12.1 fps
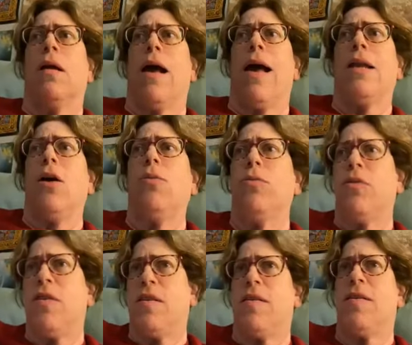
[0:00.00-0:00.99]
i don't
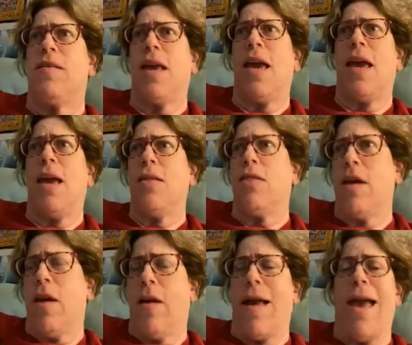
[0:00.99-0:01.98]
see
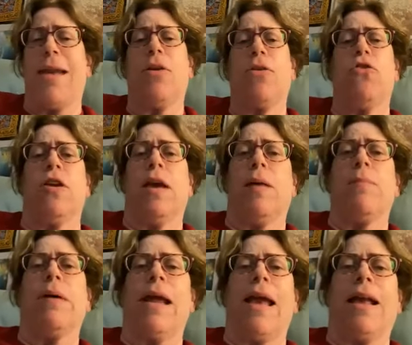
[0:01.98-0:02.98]
their energy
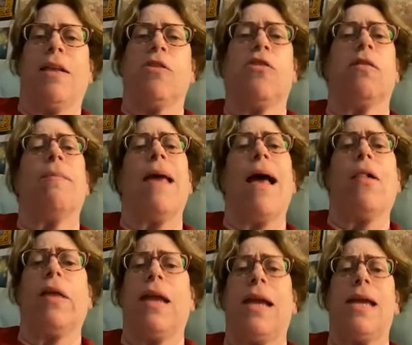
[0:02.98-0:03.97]
but i can
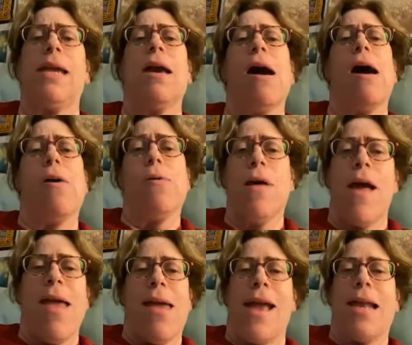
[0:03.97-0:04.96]
smell ego
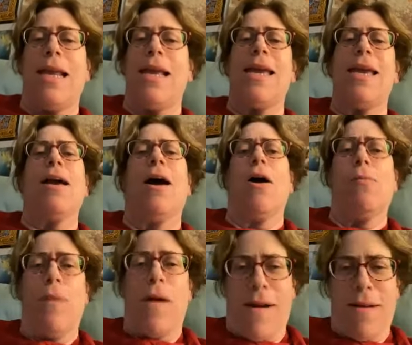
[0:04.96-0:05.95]
and ego
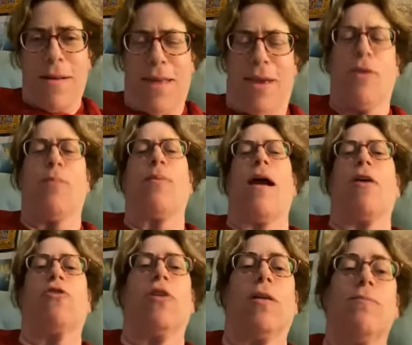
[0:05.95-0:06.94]
pardon the
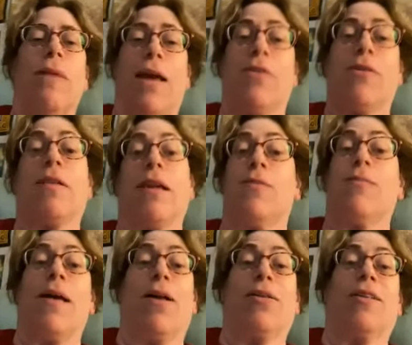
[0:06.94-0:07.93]
expression basically
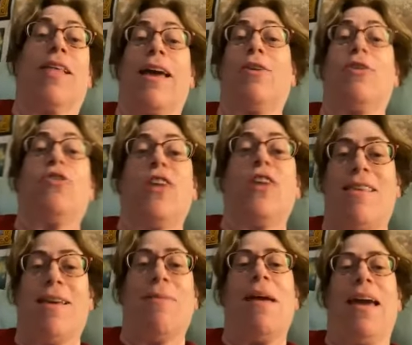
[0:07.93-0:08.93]
smells like shit
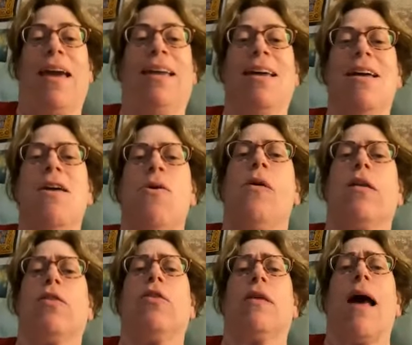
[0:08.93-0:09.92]
to me
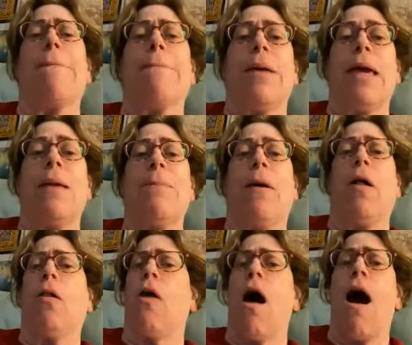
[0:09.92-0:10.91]
with some
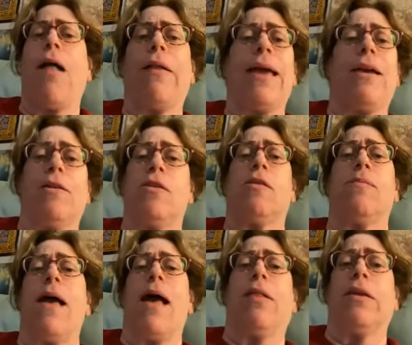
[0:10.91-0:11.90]
people, all I could
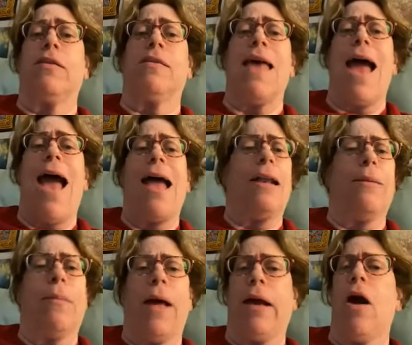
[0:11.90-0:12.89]
smell is that, and I'm
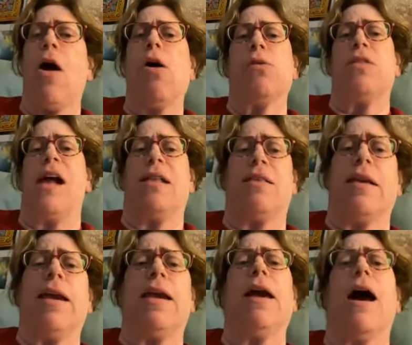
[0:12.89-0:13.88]
like, oh, that's
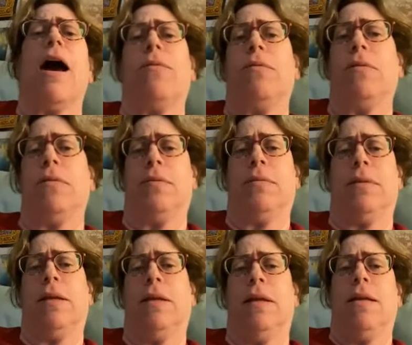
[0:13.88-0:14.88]
ego.
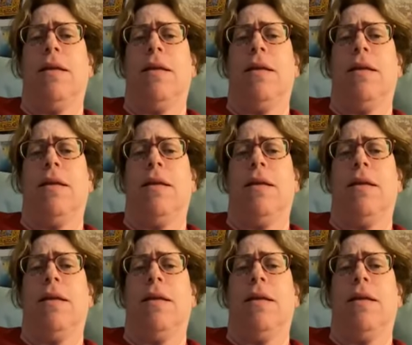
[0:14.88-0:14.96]
I